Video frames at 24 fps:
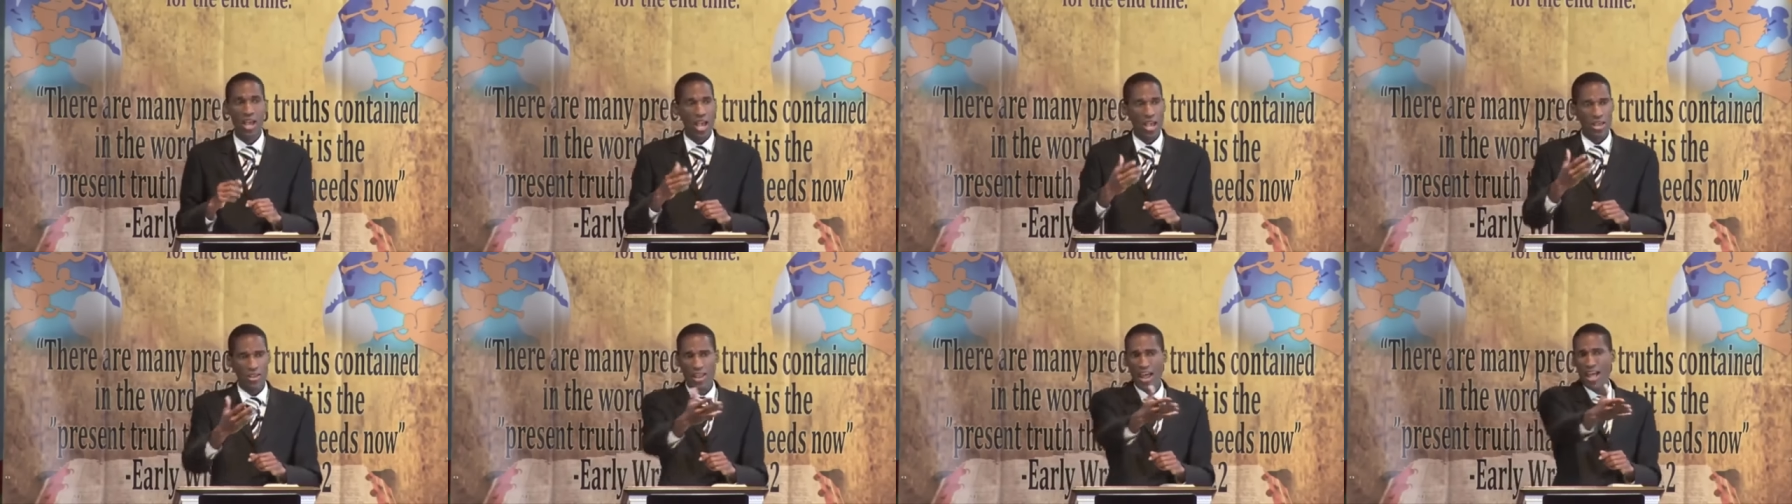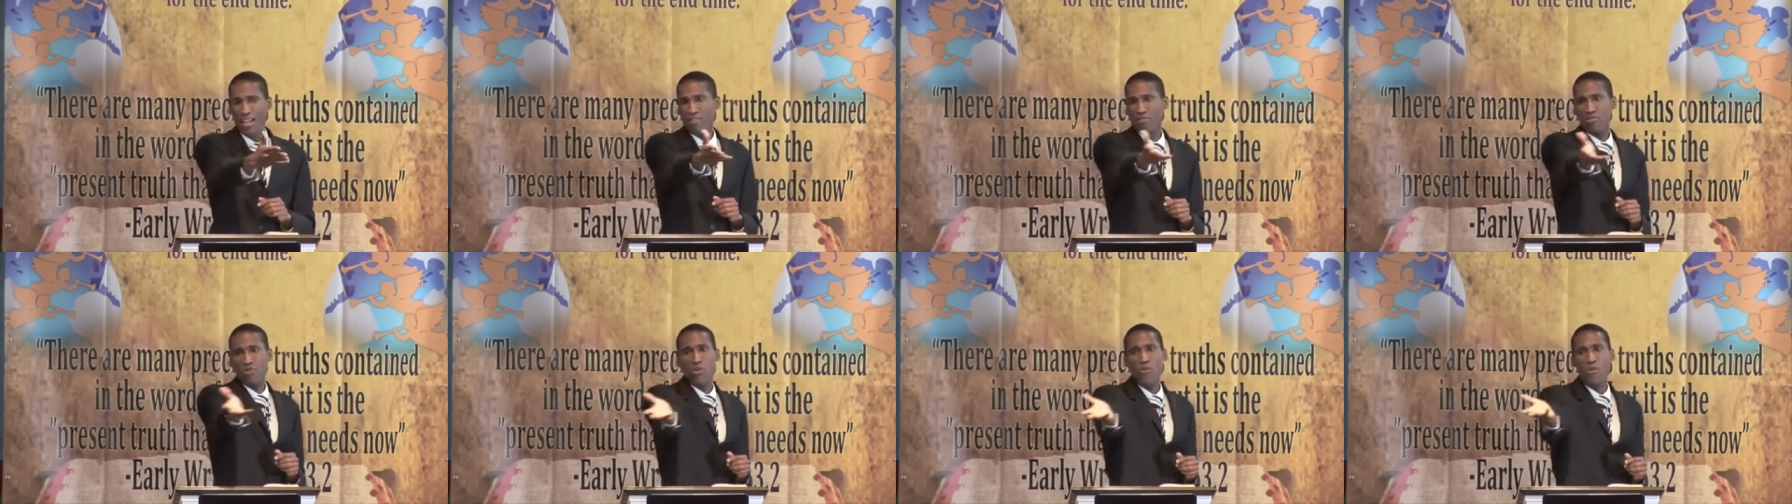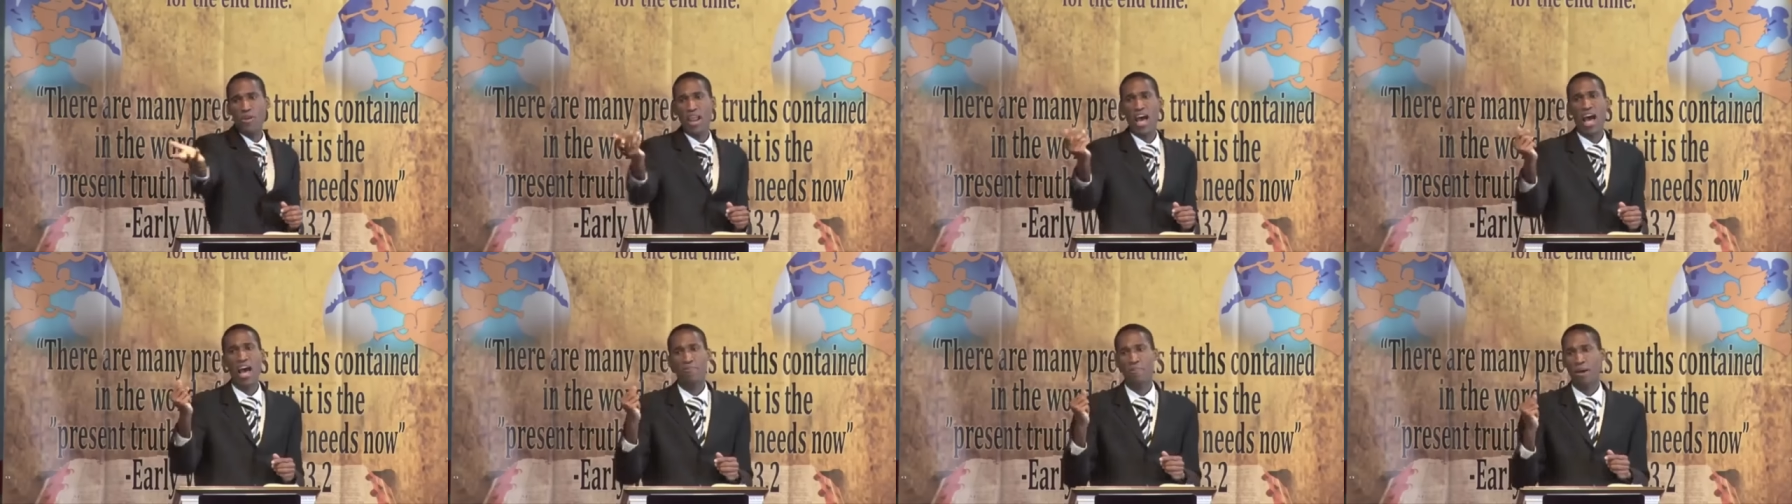And that's you
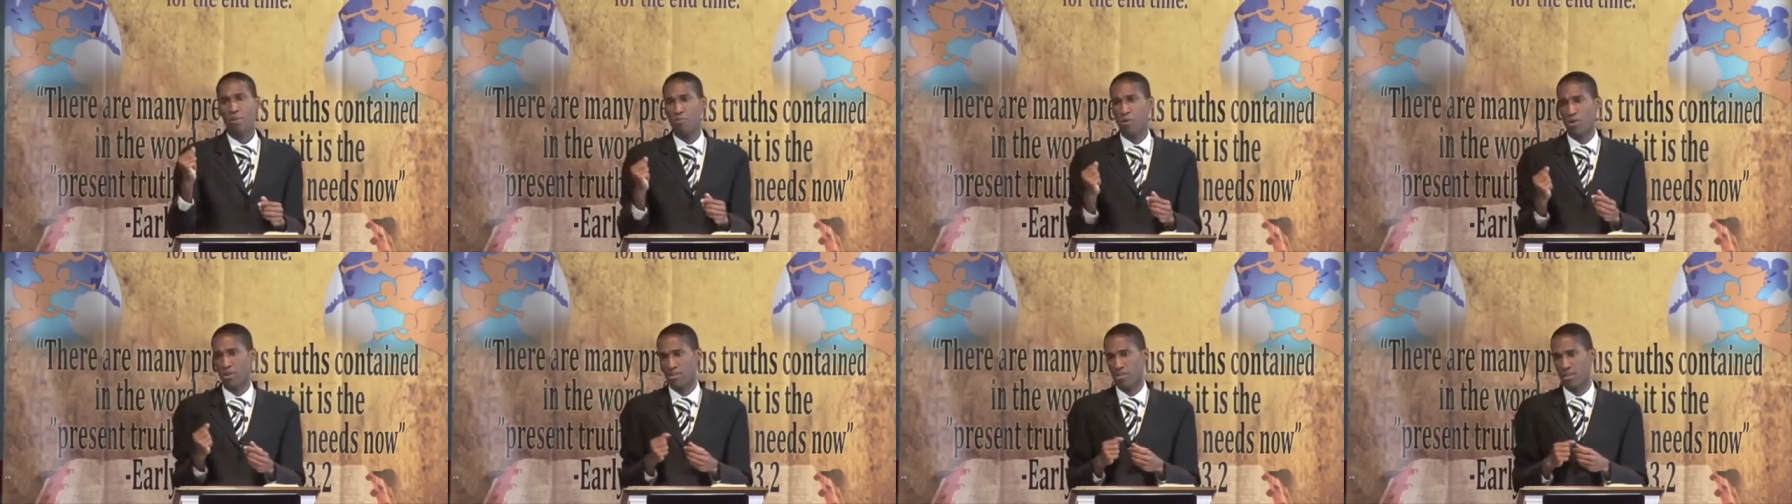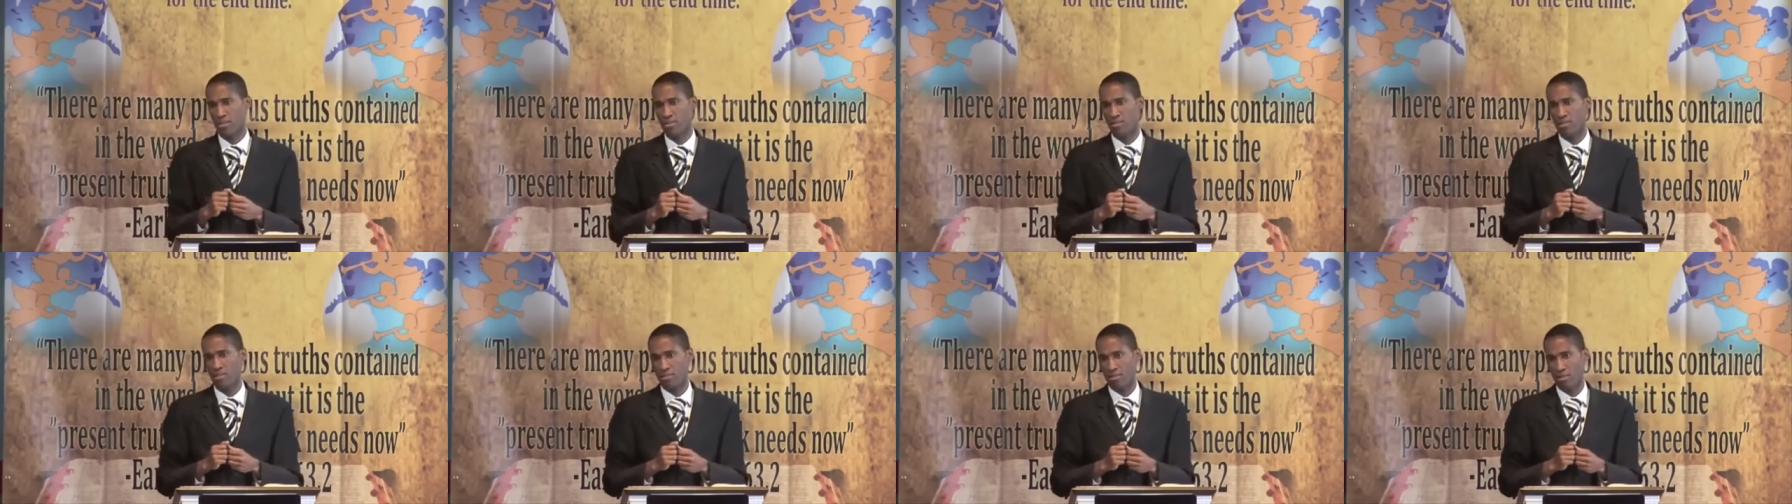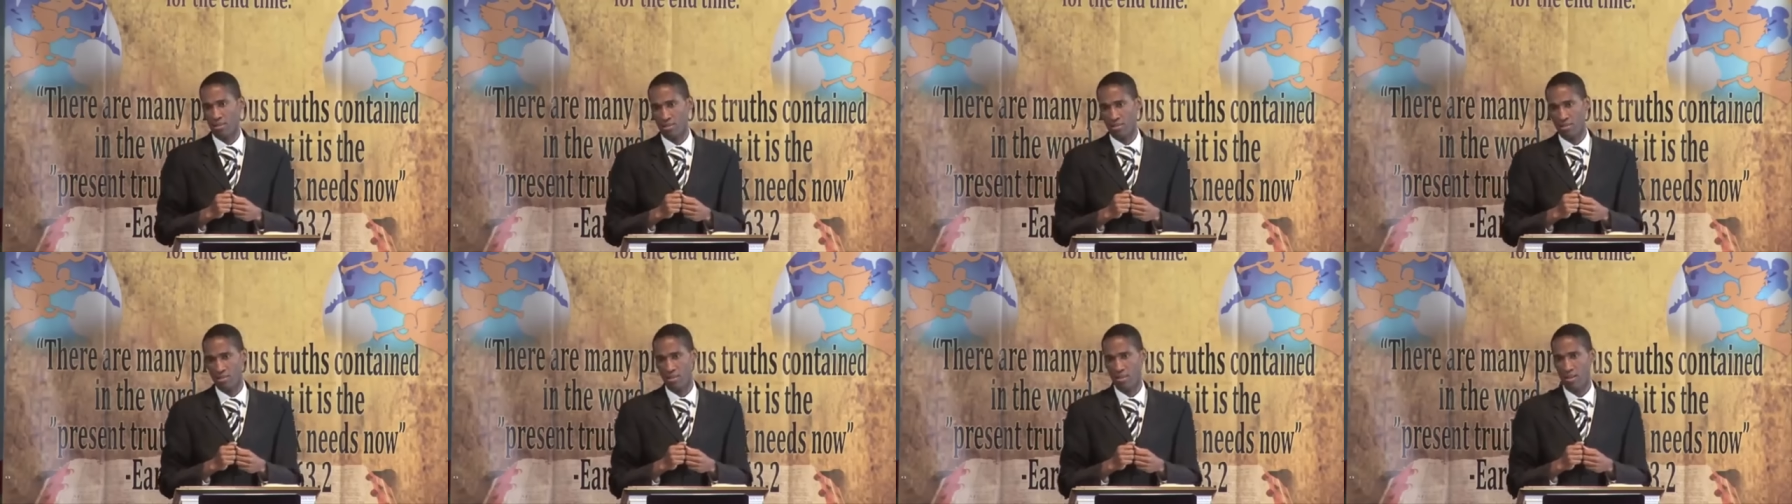and I, my brothers and
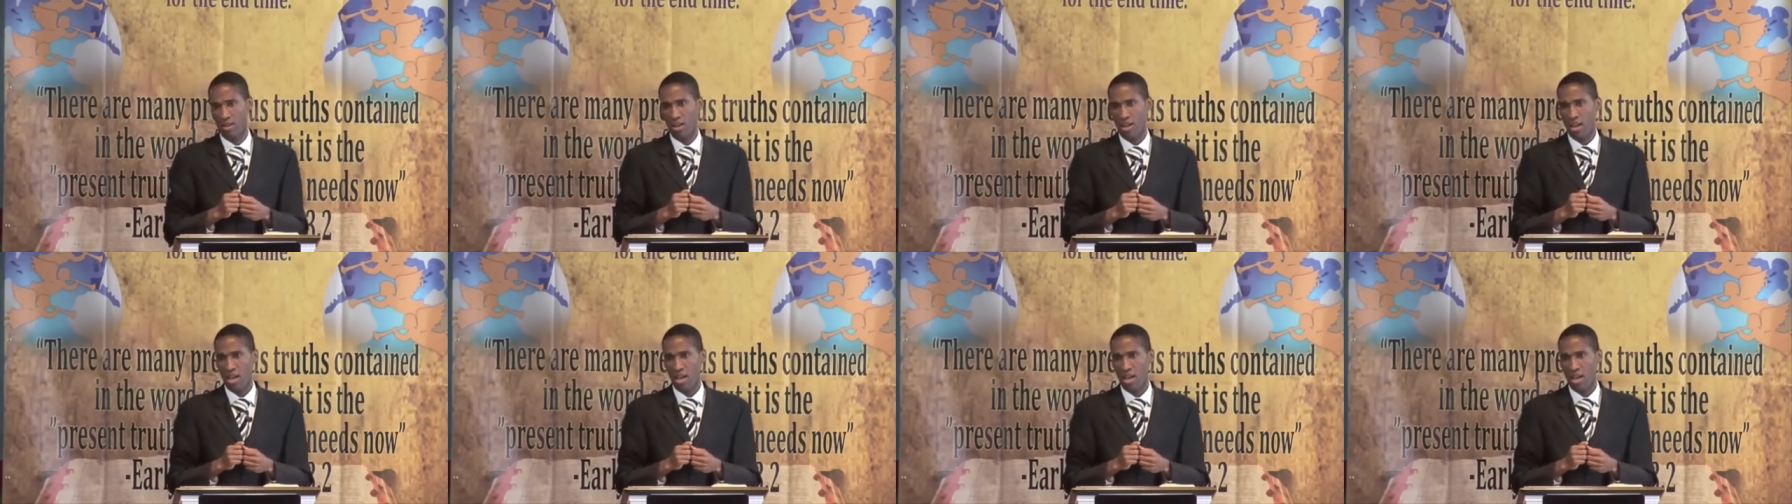sisters.